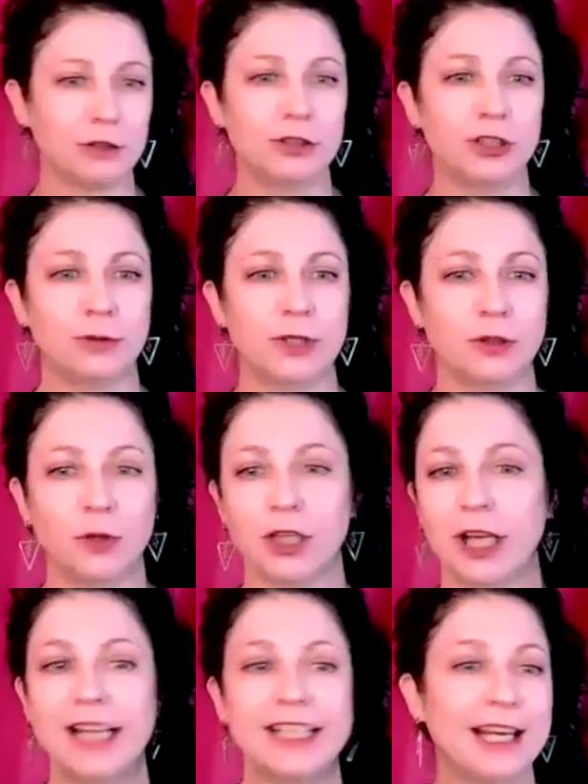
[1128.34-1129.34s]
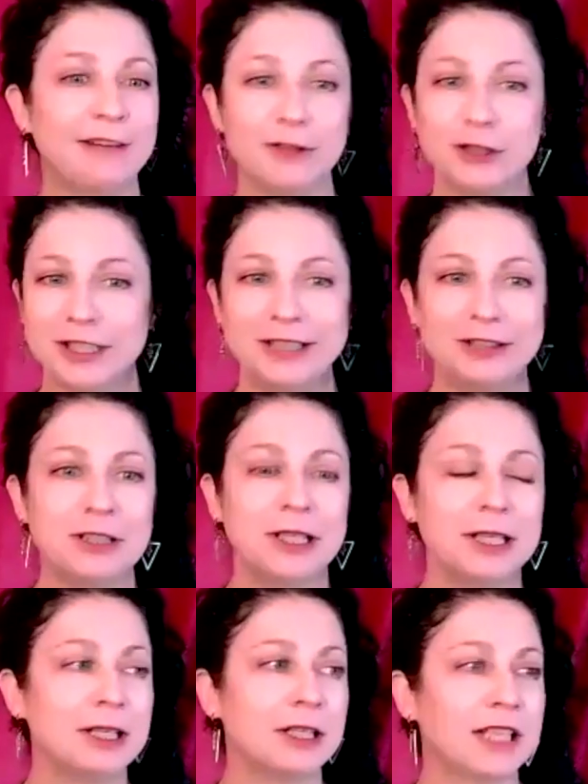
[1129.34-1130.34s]
doing the work. I never did
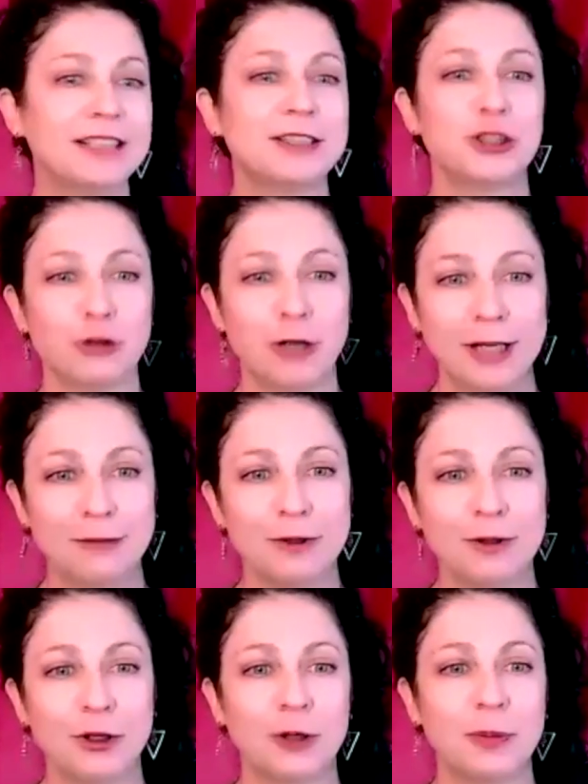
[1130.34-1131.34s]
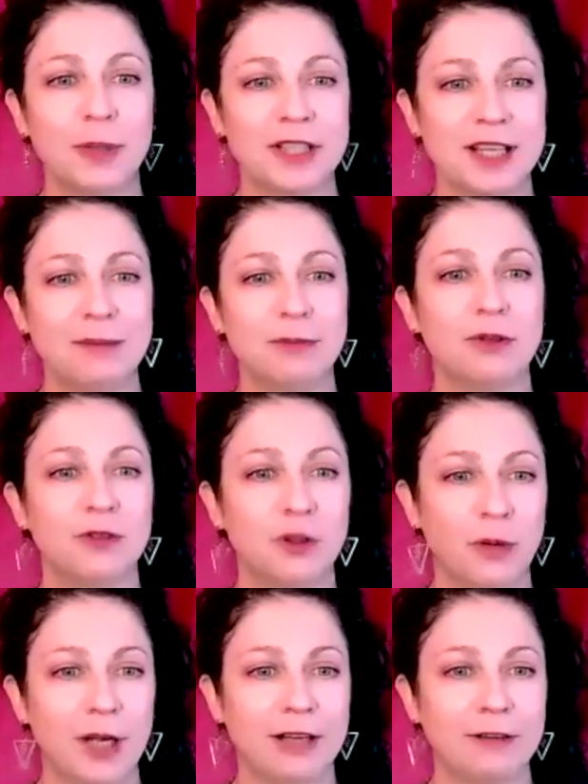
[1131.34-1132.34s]
get to train with her because I moved
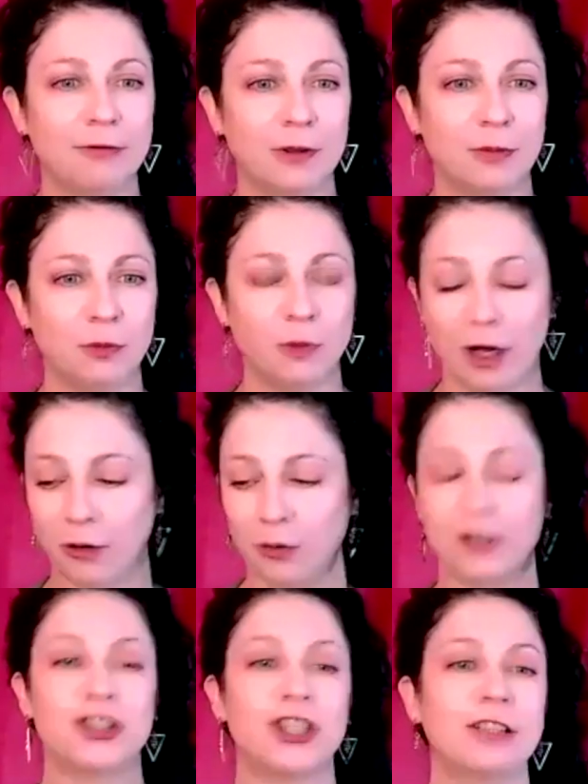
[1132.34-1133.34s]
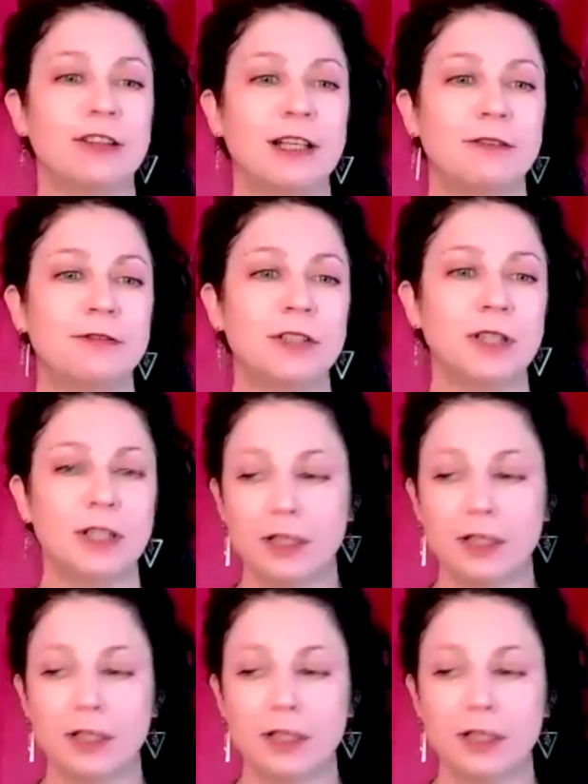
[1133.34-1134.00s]
away from where she lived